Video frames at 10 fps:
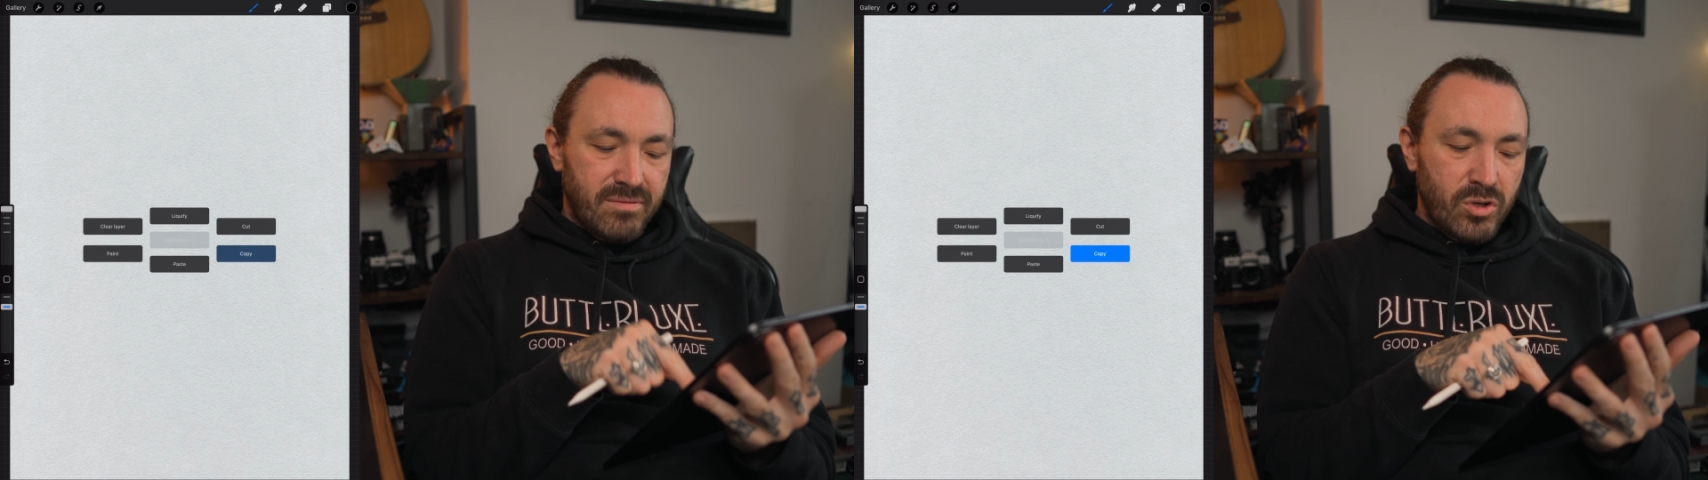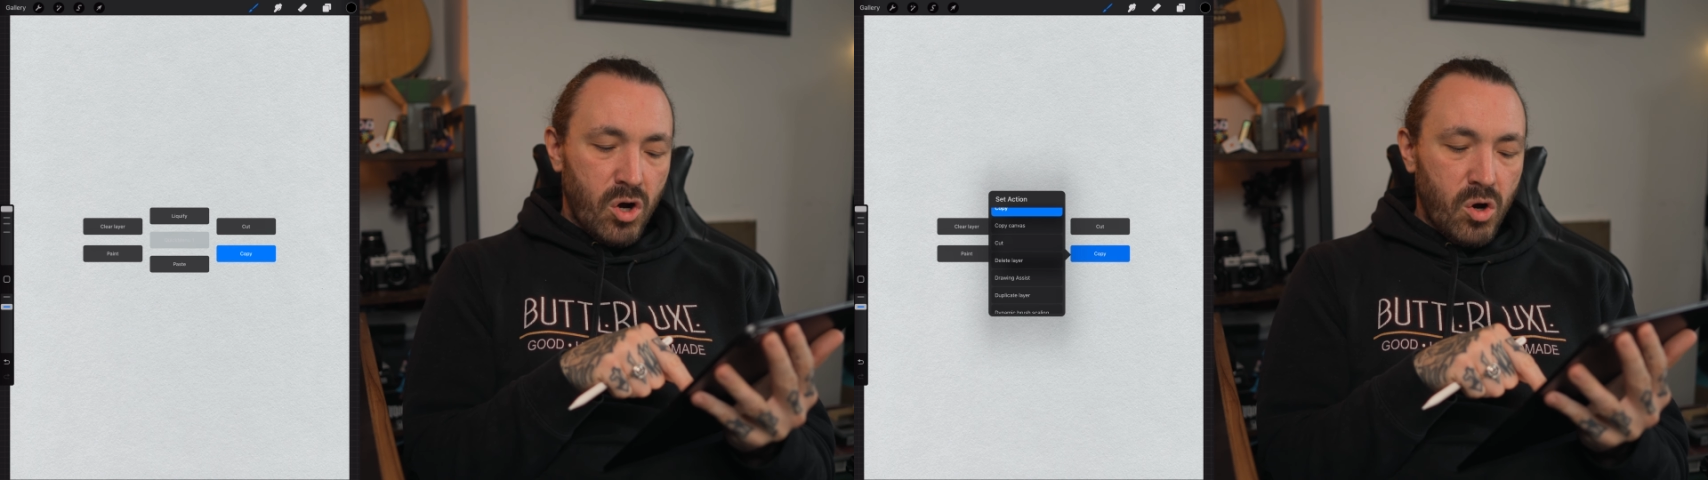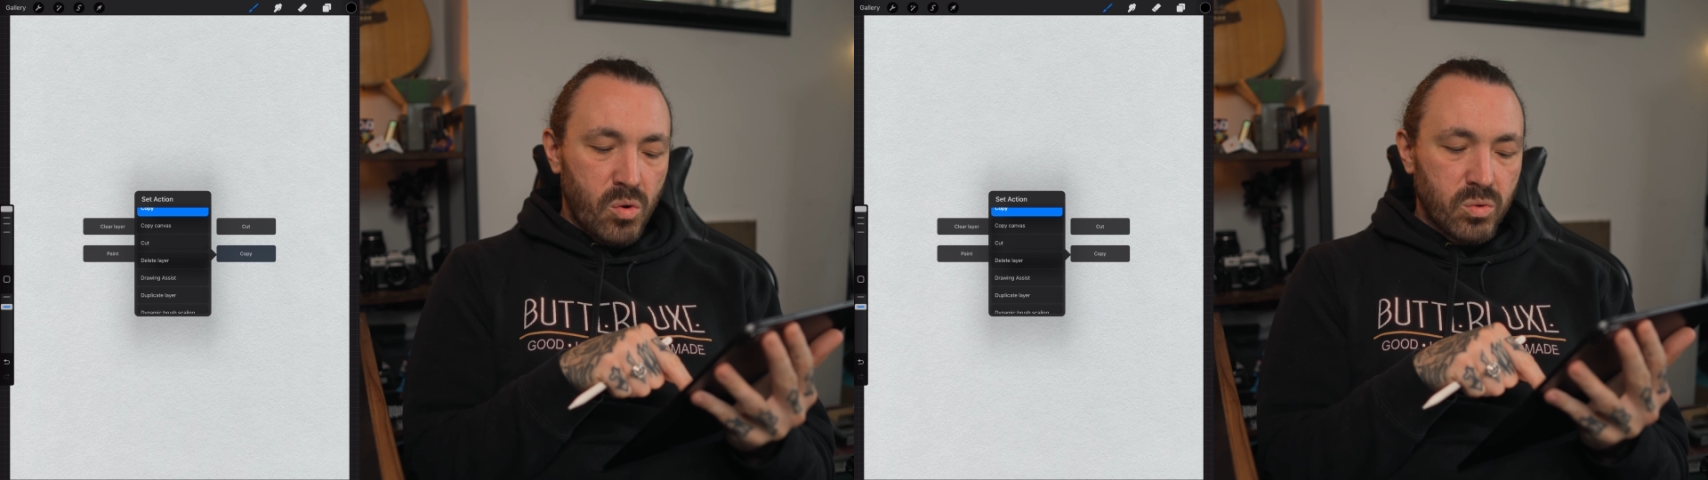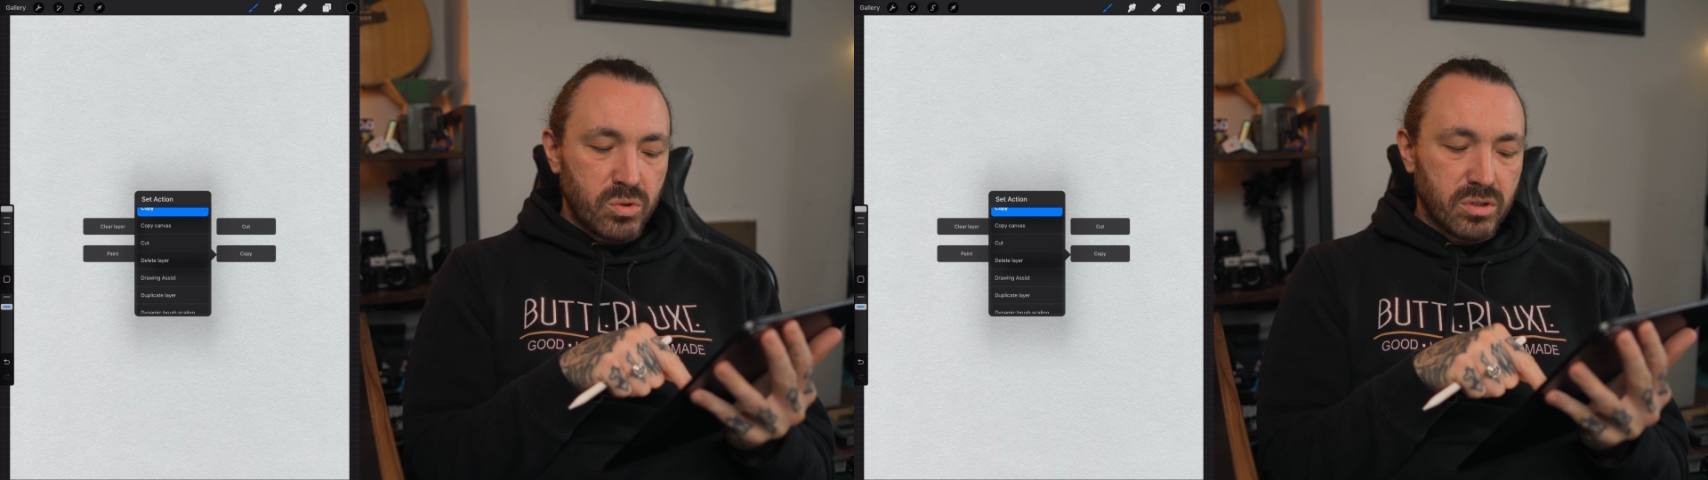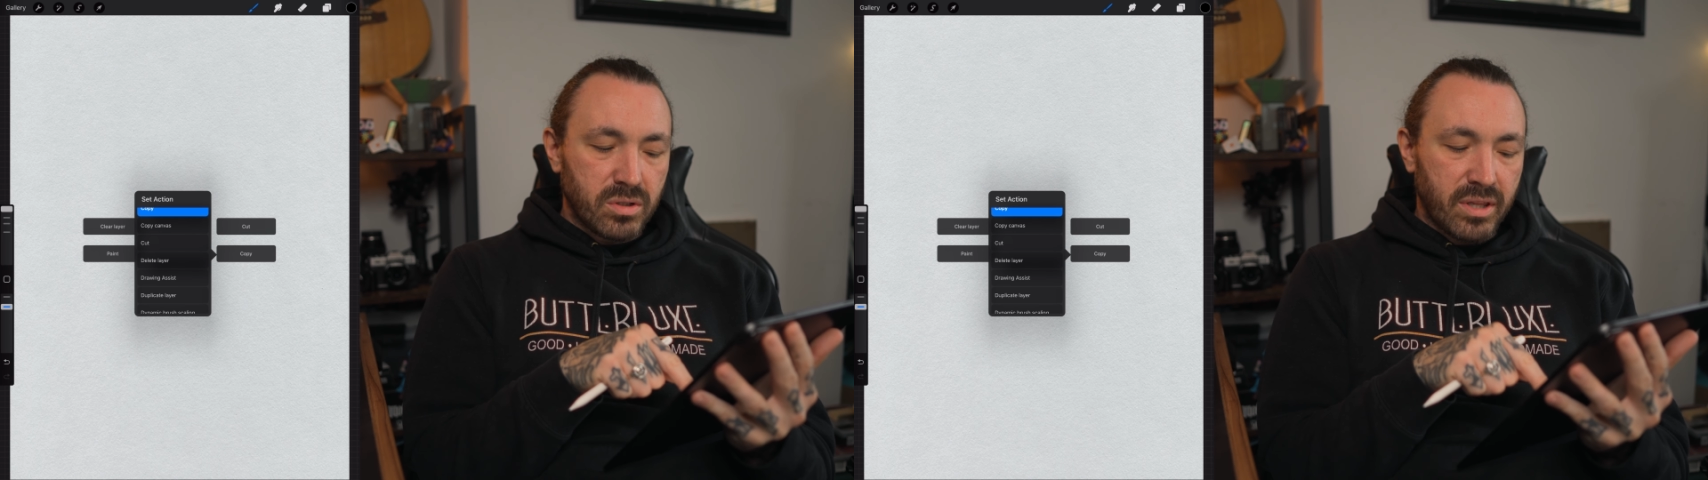if you
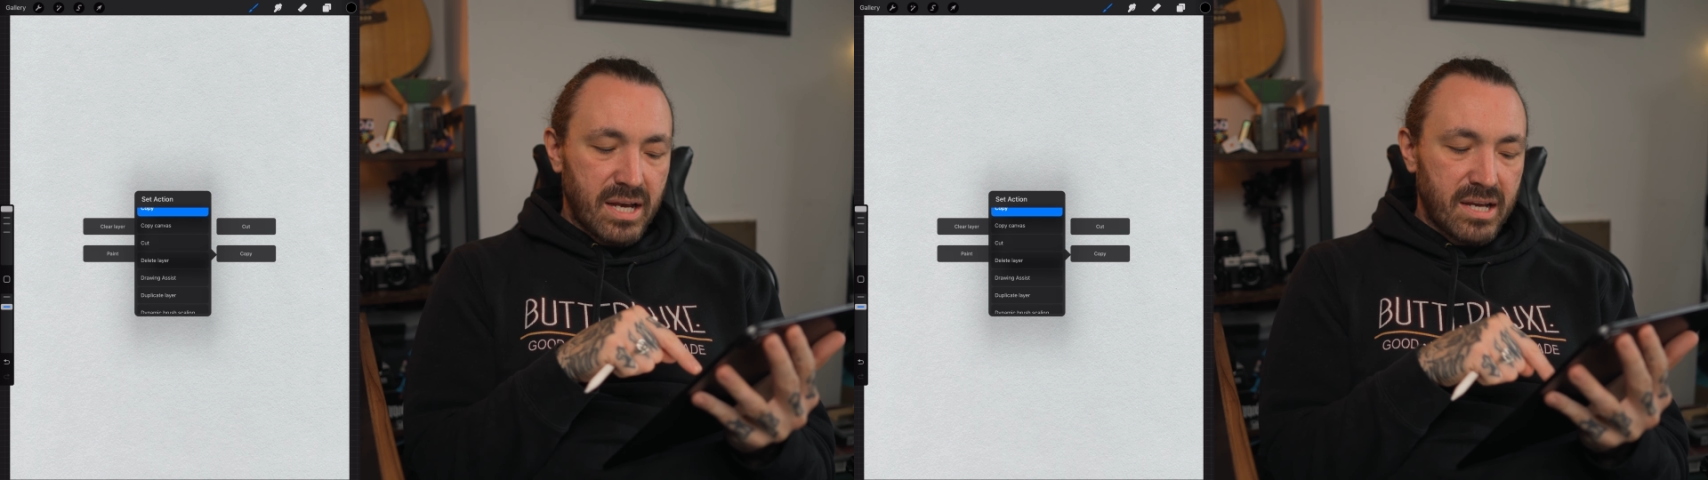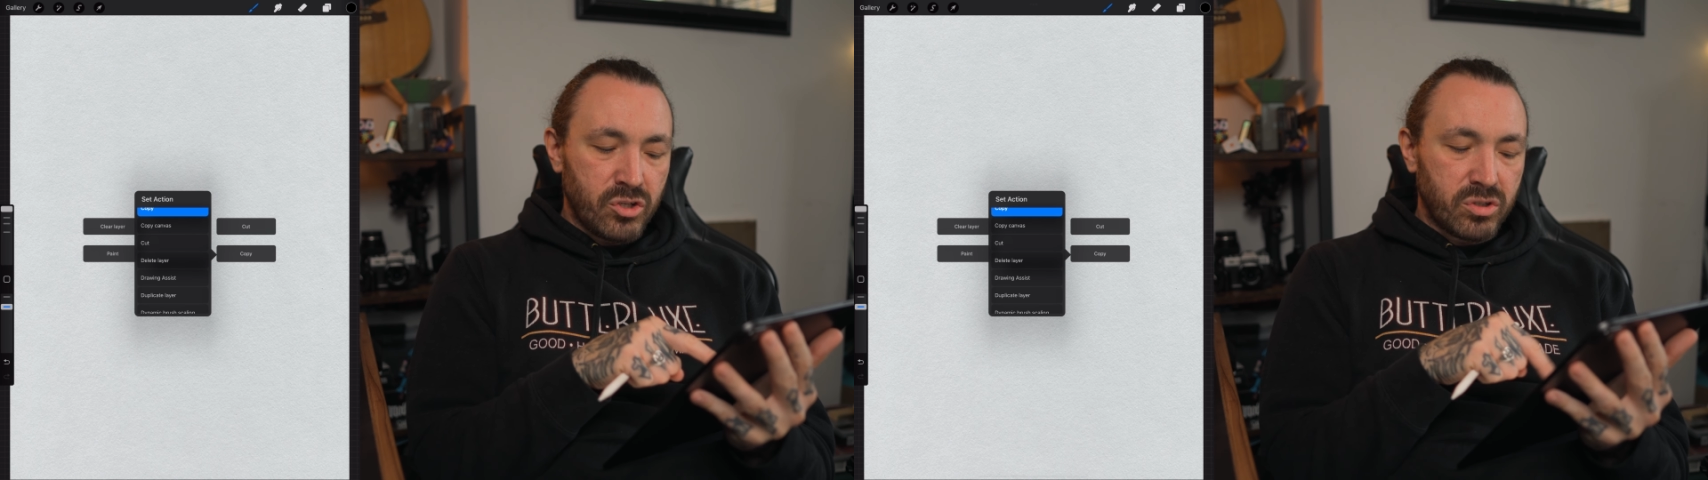hold that,